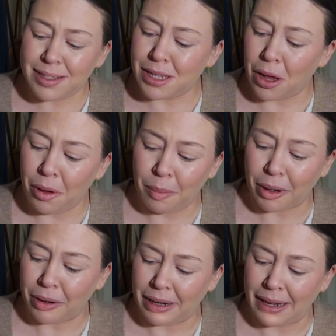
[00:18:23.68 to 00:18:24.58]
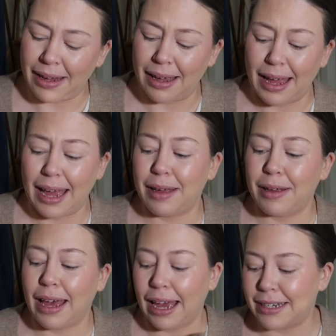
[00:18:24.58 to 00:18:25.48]
It's so burning.
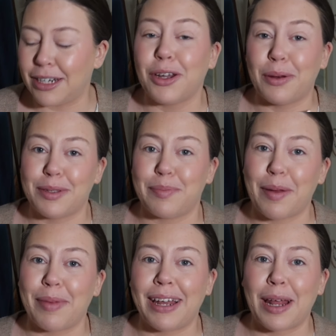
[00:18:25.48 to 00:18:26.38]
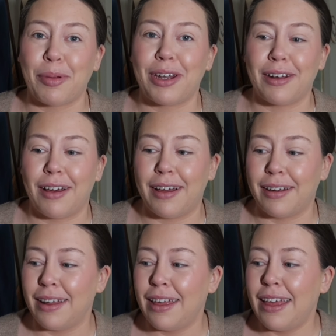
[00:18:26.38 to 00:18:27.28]
I, I didn't know it was plumping and I put it on.